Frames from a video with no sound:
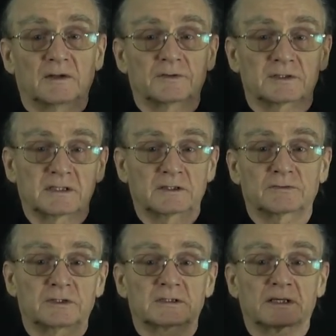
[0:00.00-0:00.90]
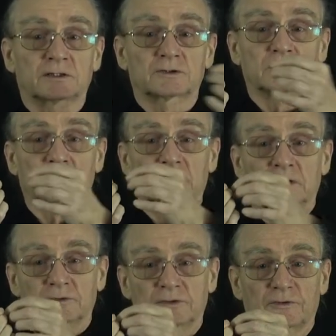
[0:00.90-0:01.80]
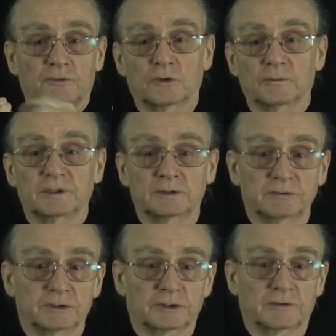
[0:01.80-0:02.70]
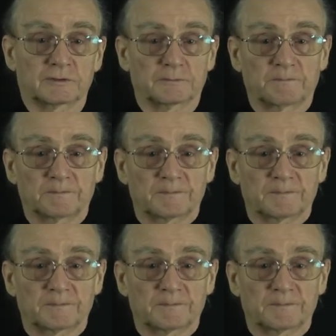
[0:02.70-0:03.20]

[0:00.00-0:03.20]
the centroids actually transform into each other.